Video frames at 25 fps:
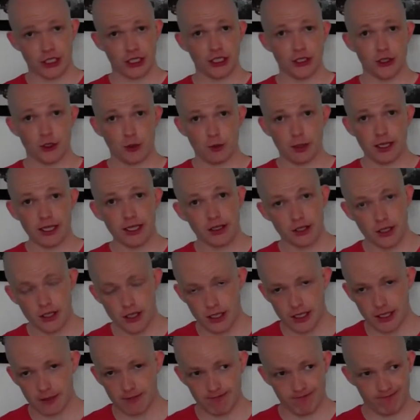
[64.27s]
she knew me because of
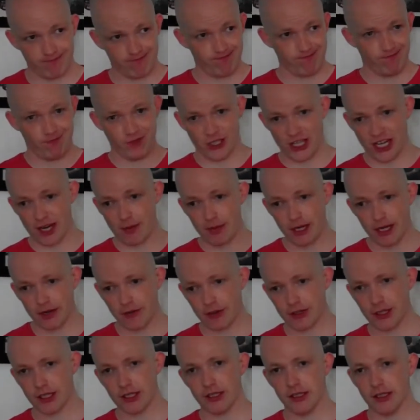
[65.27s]
the gym and
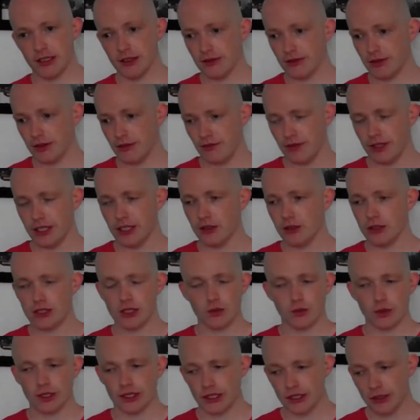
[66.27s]
everything and the videos
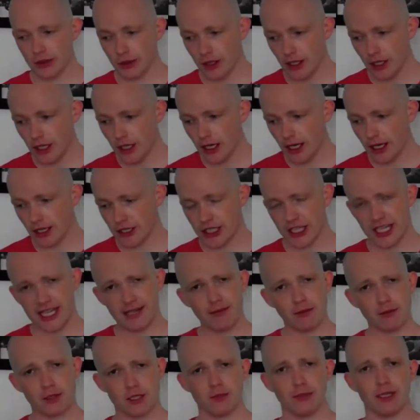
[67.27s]
that we do. And she came
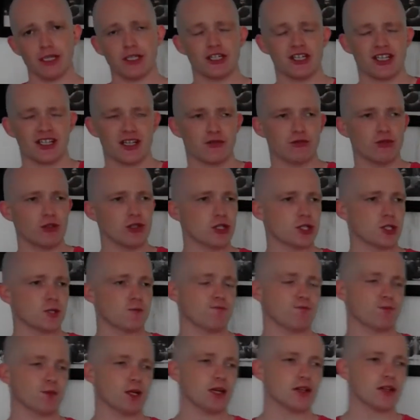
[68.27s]
up to me and she said,
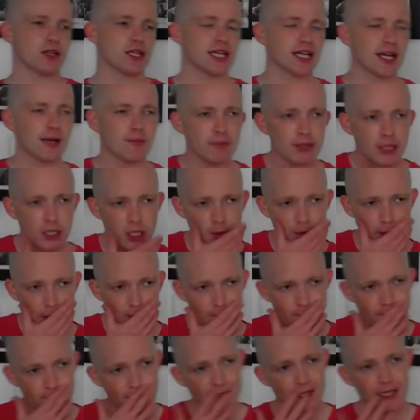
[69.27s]
"Russ, I think I'm
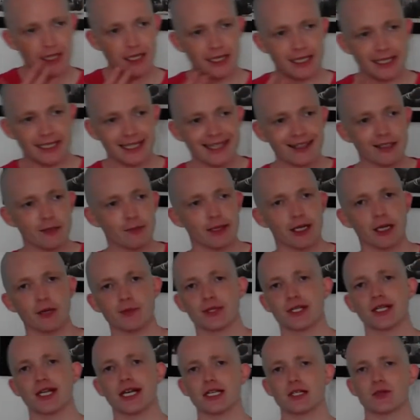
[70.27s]
becoming a little bit
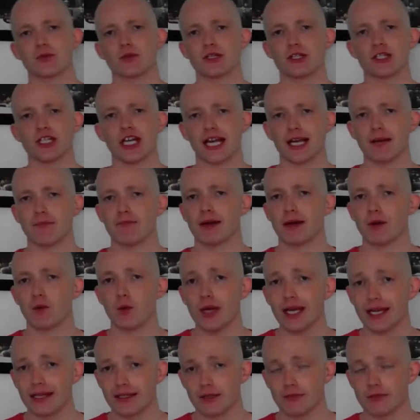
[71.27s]
obsessed with checking my
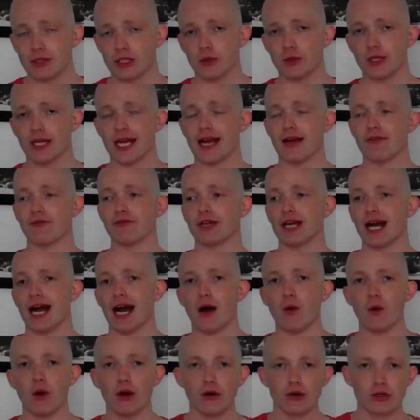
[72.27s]
weight. I'm doing it every
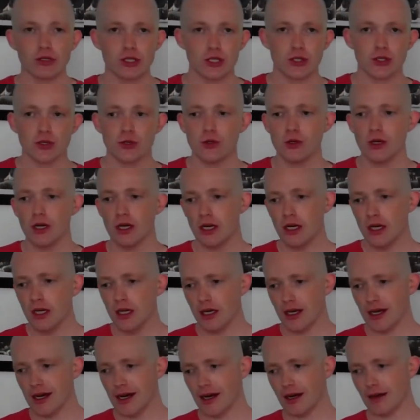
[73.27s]
hour or so,
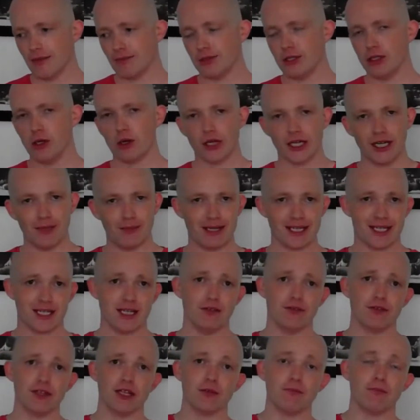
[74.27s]
looking at
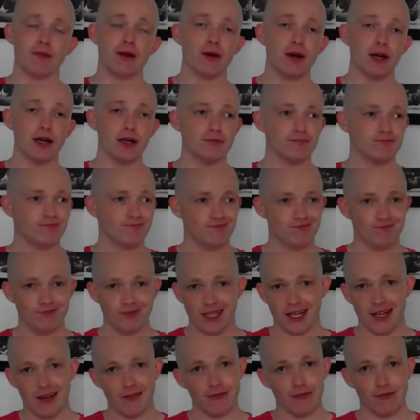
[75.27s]
myself in the mirror
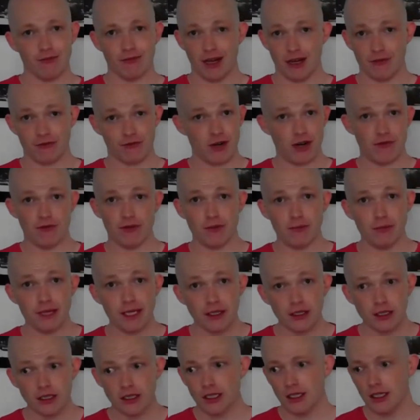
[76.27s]
after every
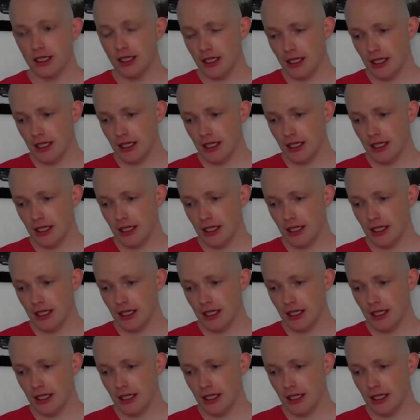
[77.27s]
meal.